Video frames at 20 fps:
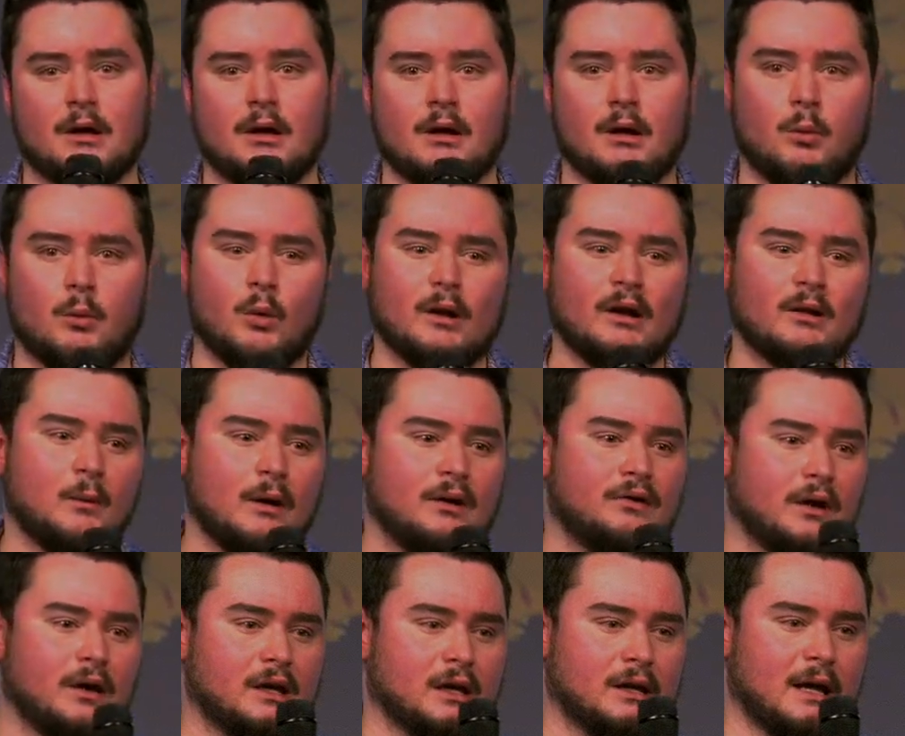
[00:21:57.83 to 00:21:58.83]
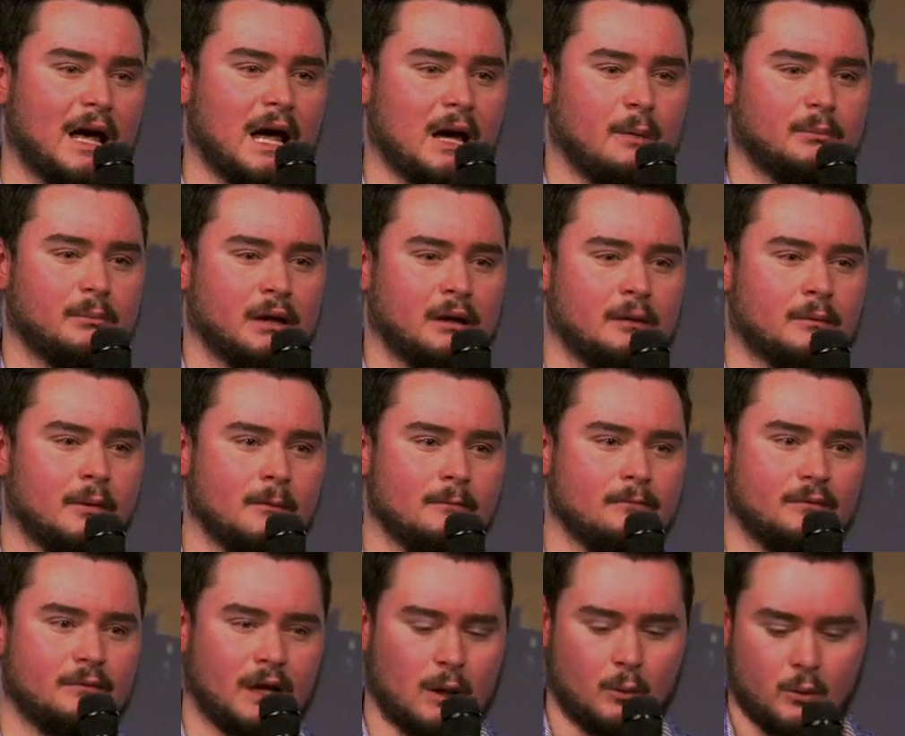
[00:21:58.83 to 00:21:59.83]
One of the ways they can happen
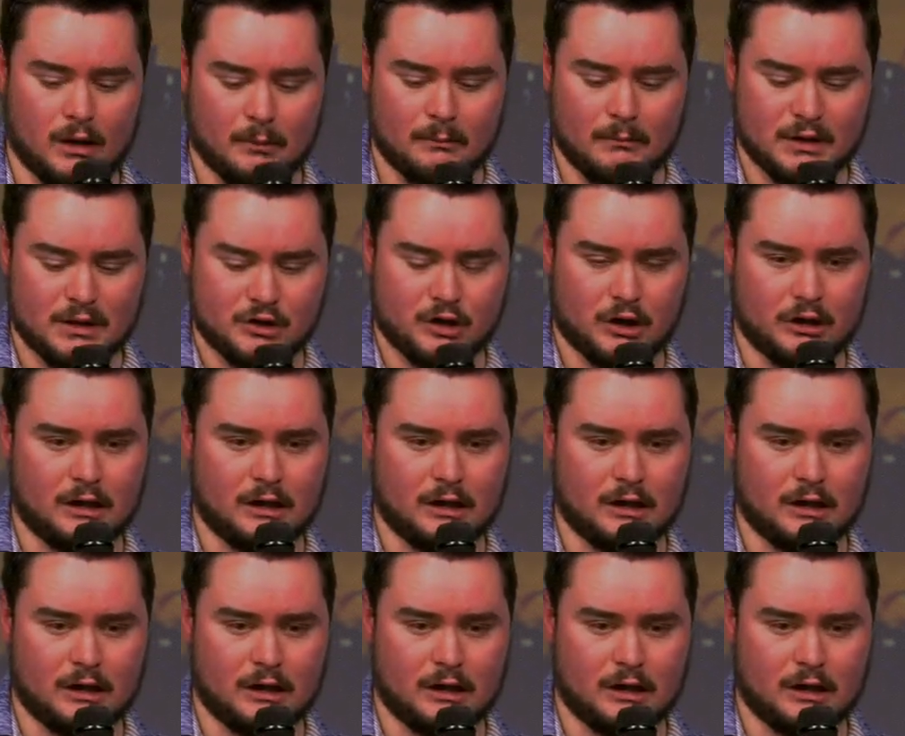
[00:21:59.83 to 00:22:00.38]
that I want to mention